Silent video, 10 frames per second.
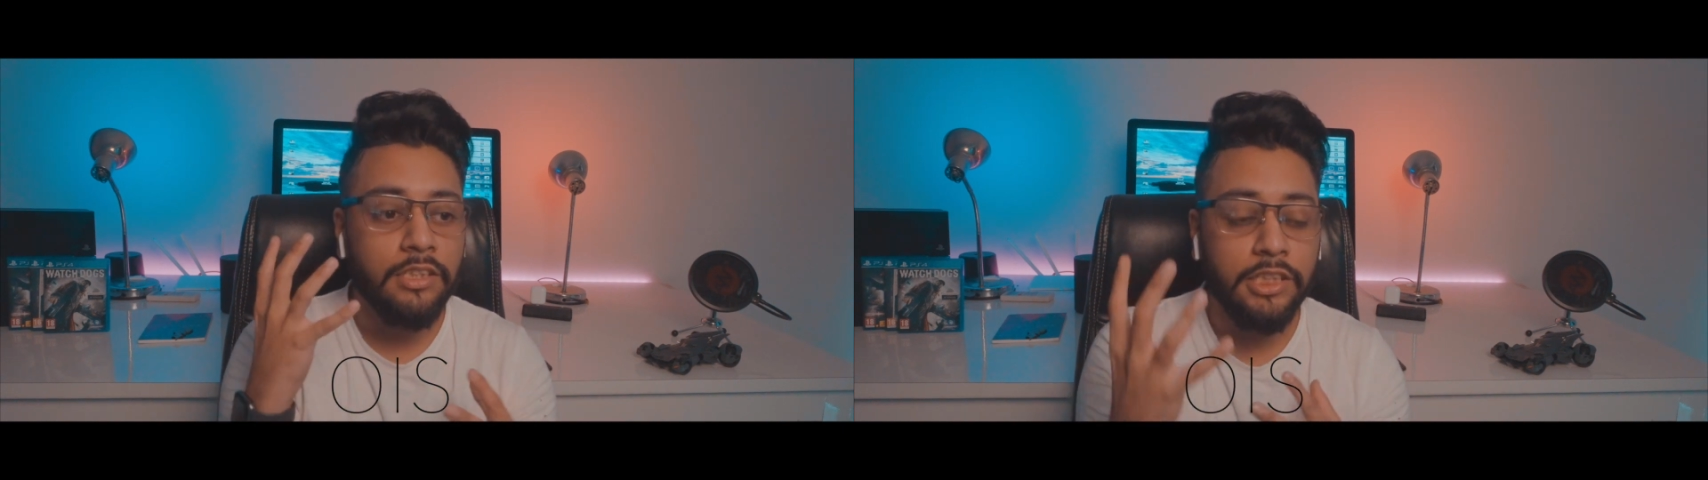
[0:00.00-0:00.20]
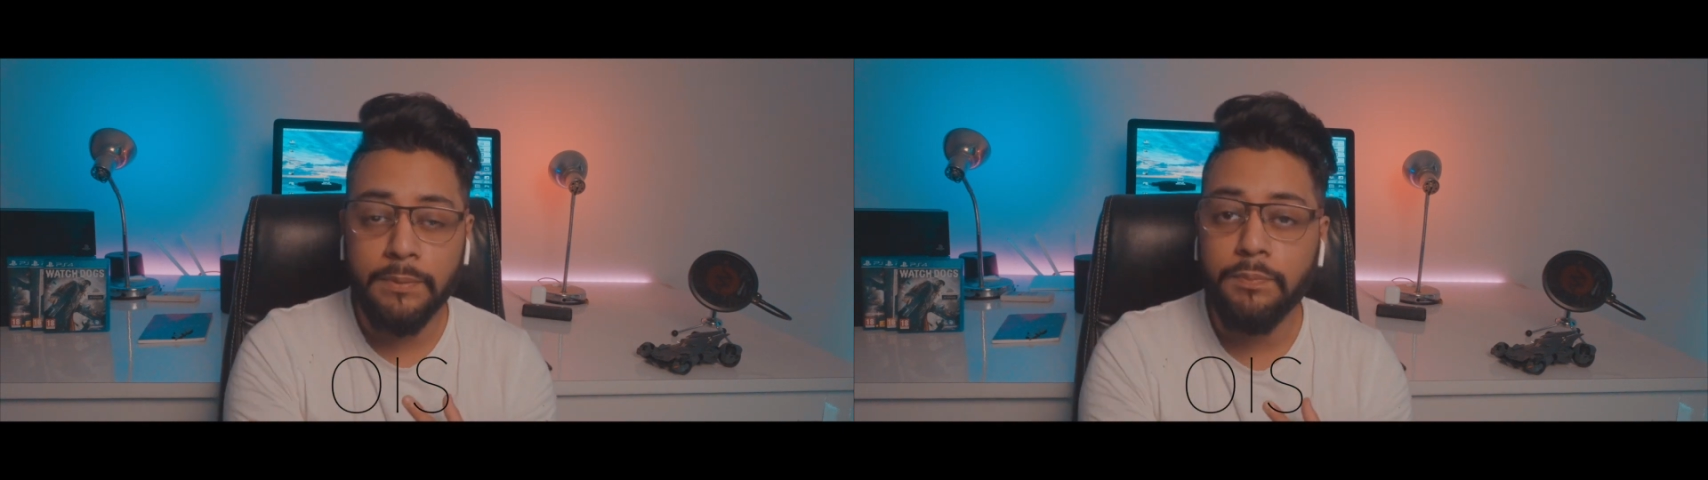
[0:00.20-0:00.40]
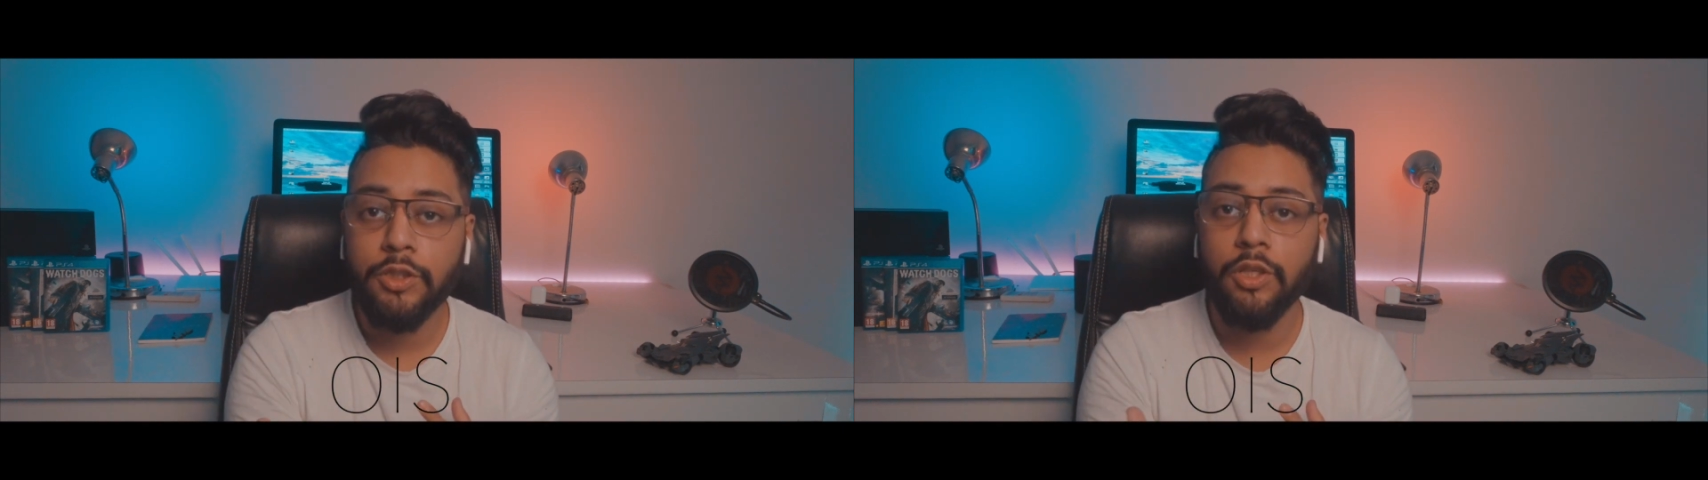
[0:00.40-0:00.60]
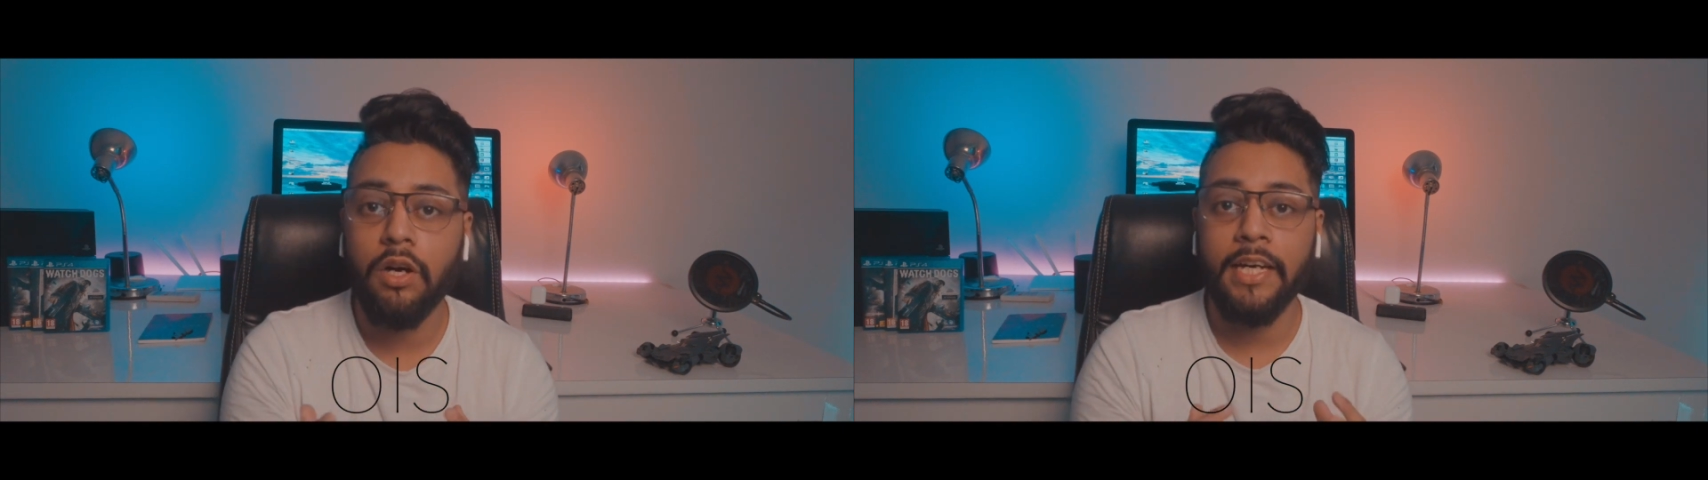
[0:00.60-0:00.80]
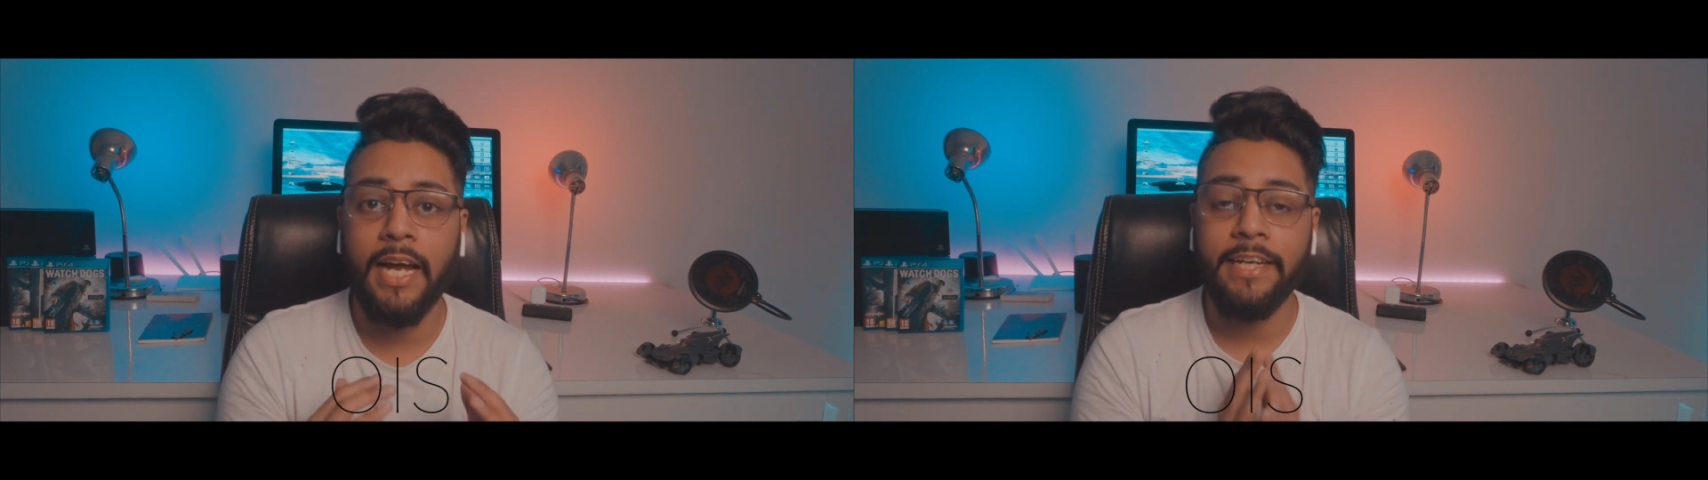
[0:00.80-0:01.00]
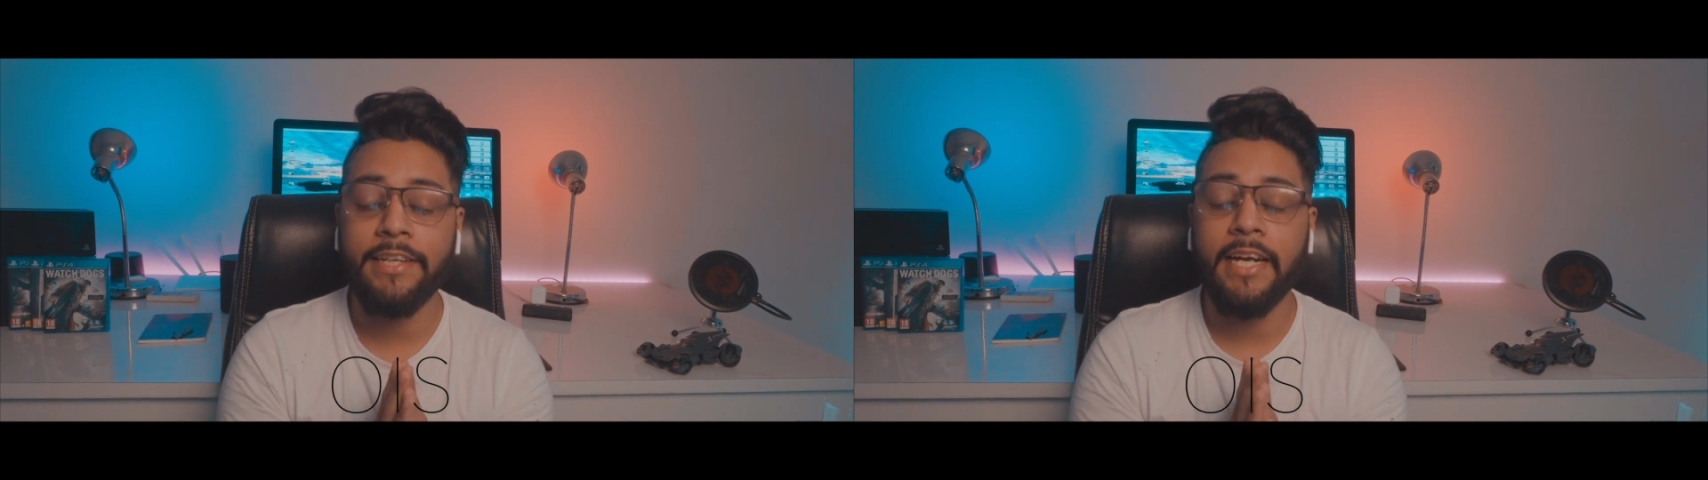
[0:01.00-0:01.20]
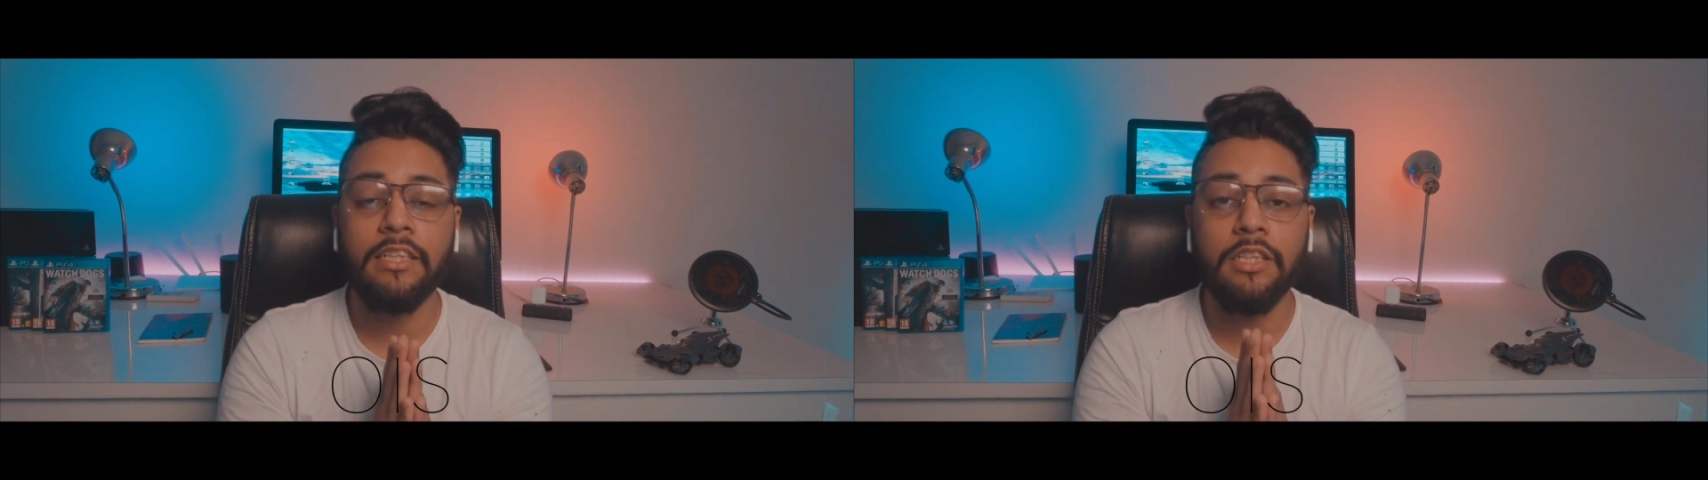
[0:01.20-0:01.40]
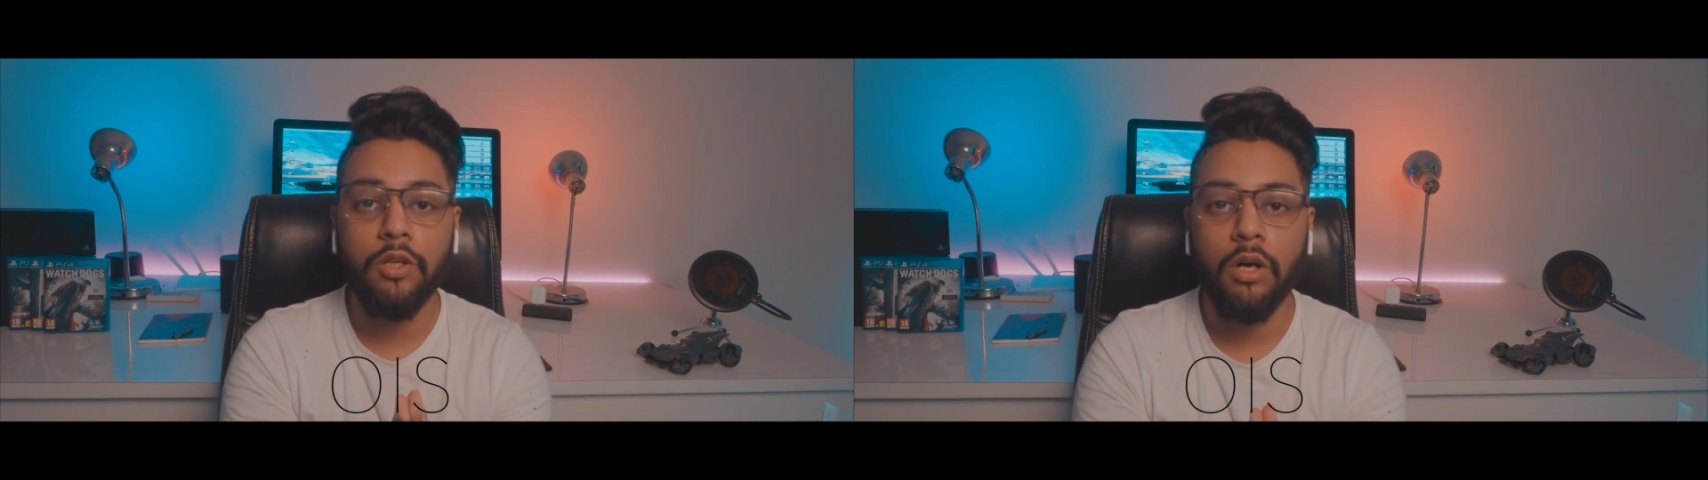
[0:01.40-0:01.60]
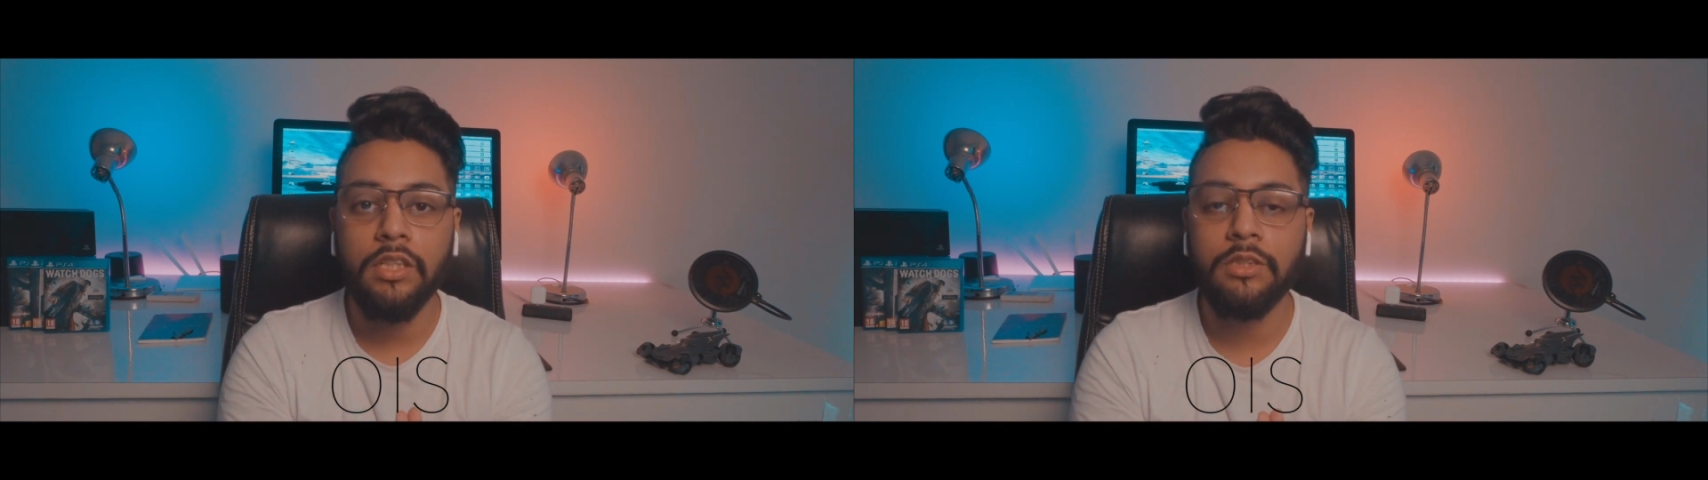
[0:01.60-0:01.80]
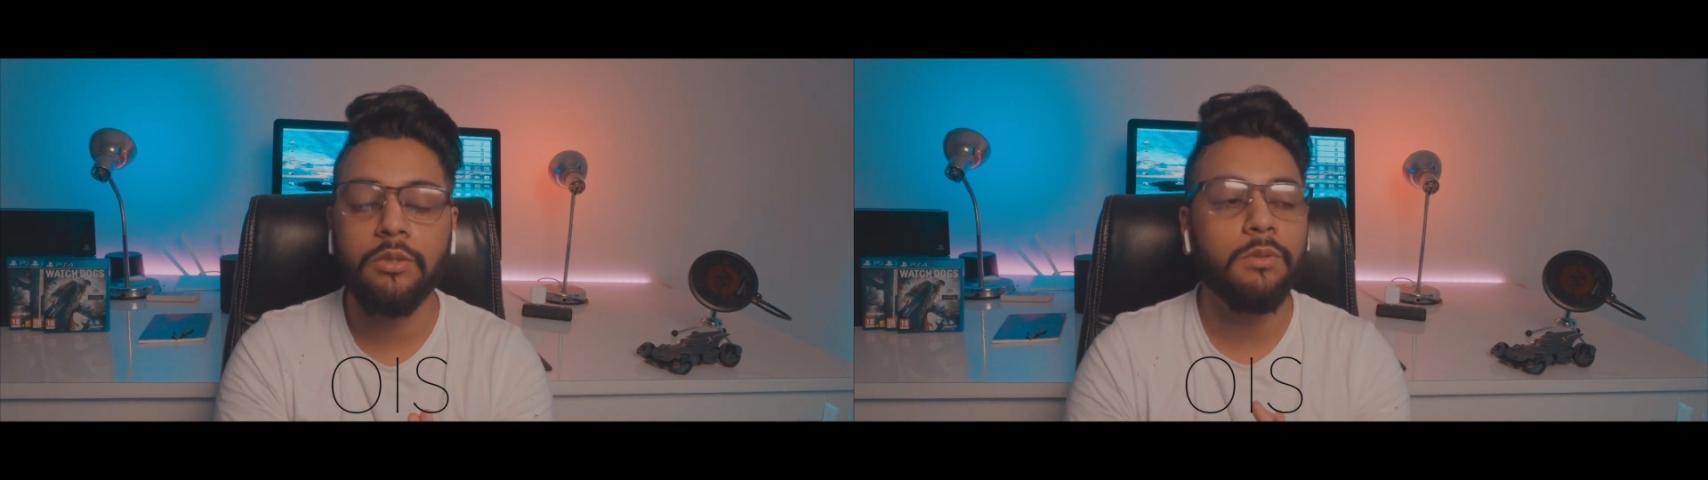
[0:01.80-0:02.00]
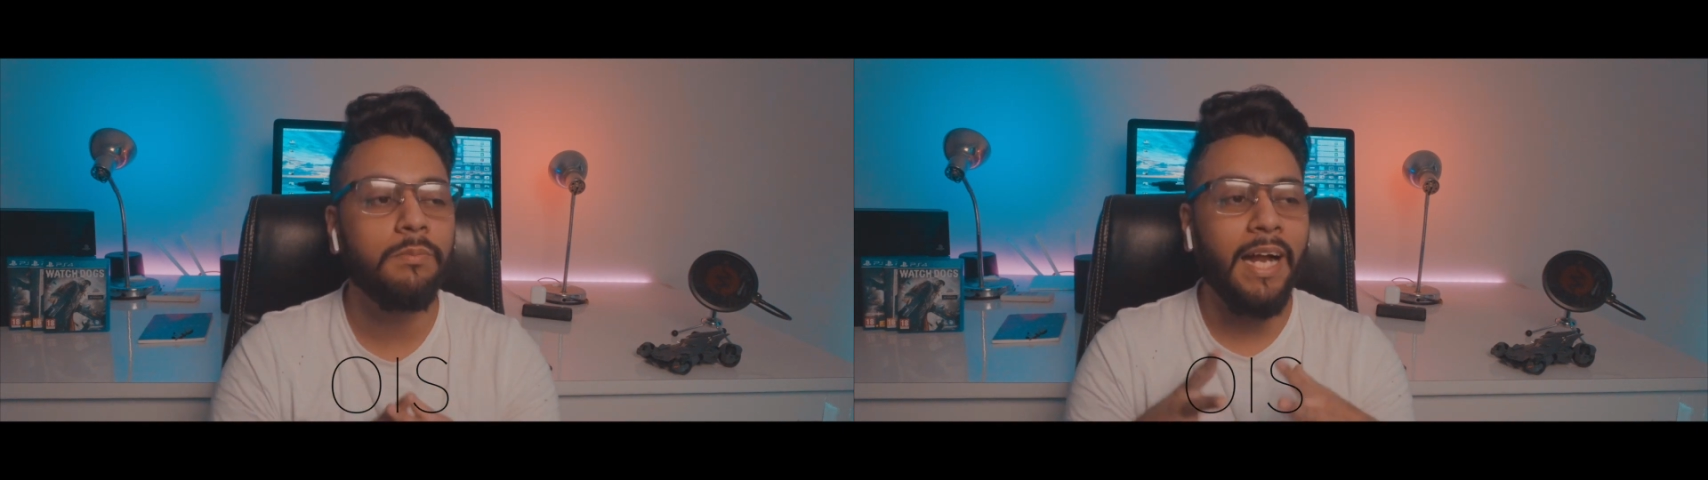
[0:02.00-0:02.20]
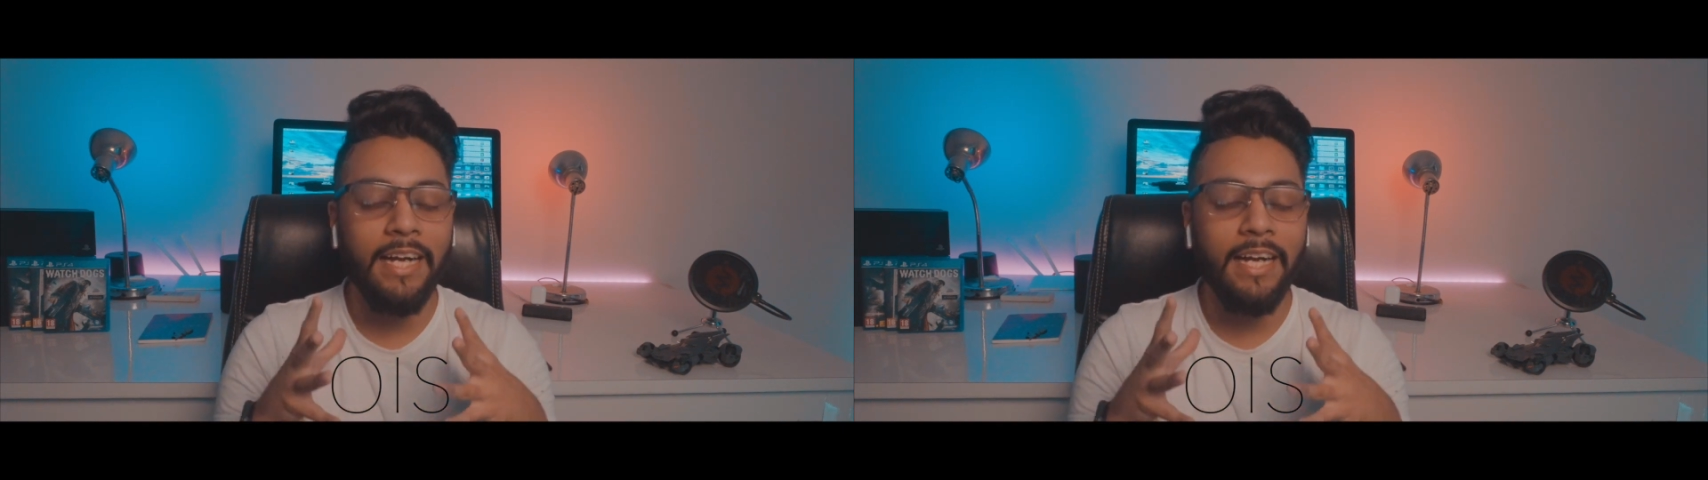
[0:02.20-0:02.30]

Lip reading: jib shot, I tried the dolly zoom,